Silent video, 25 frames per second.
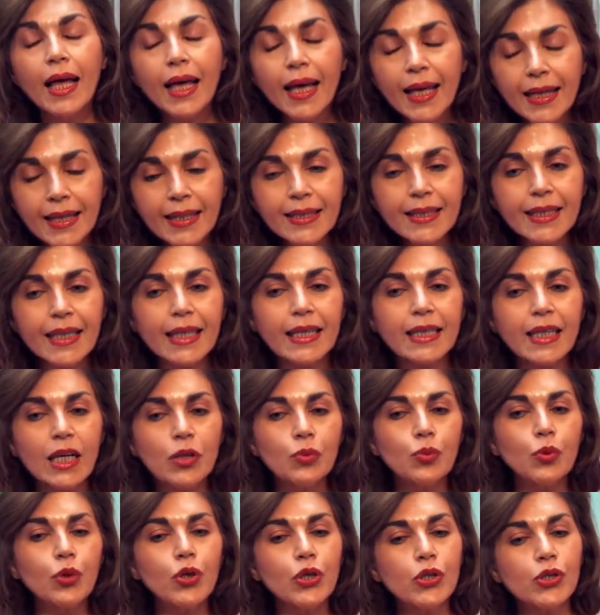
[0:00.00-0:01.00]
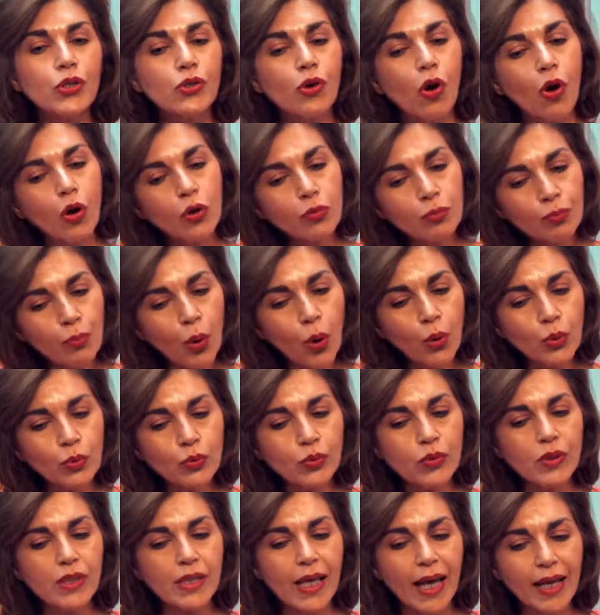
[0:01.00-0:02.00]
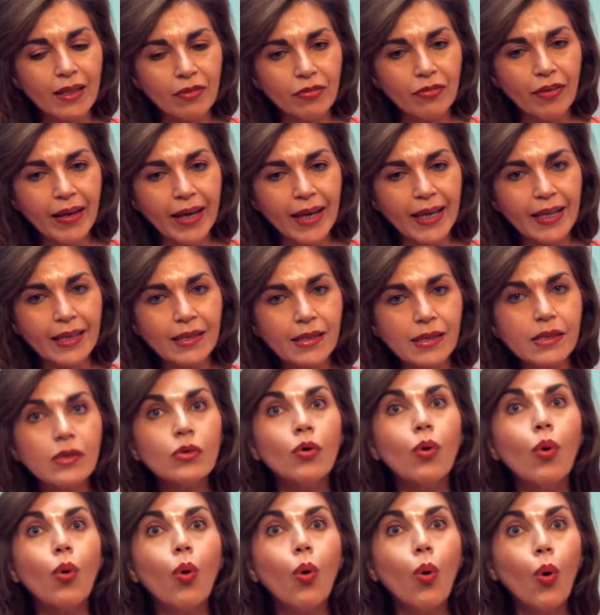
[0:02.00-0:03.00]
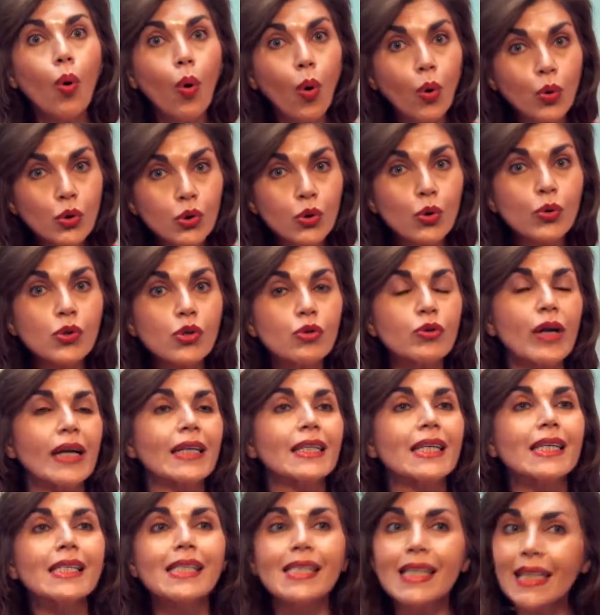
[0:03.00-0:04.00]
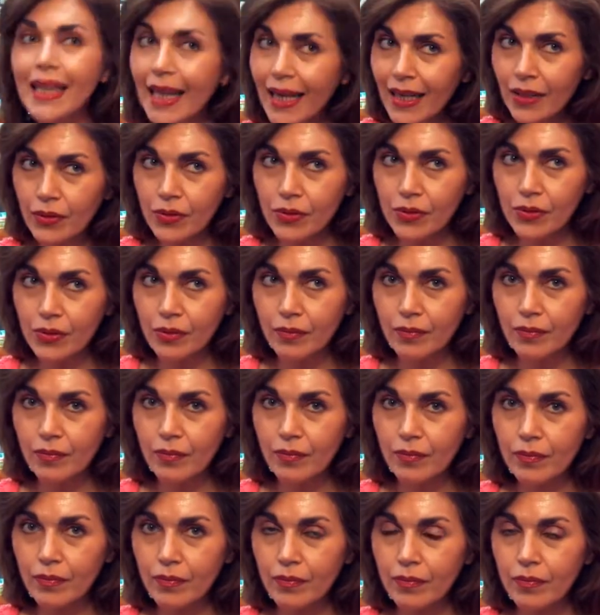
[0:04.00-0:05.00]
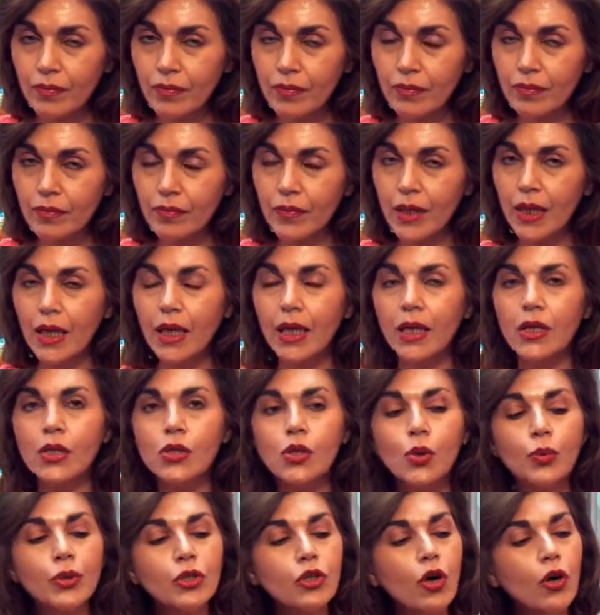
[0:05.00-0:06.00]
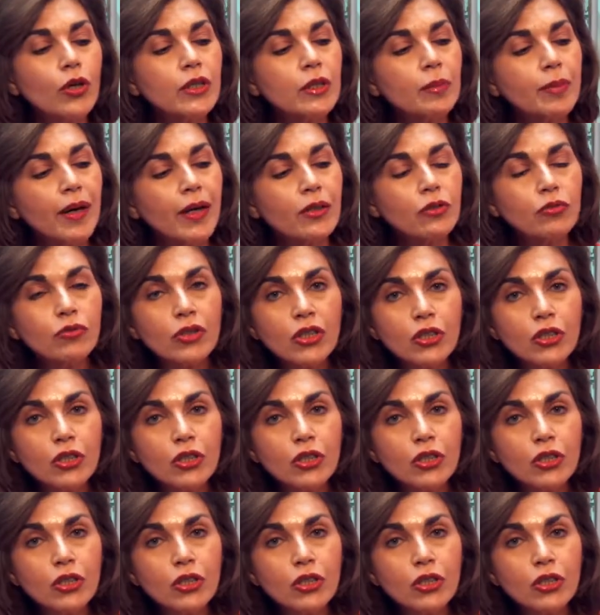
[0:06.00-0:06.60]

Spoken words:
Anything that works on bones and veins also strengthens the nails. So we talked about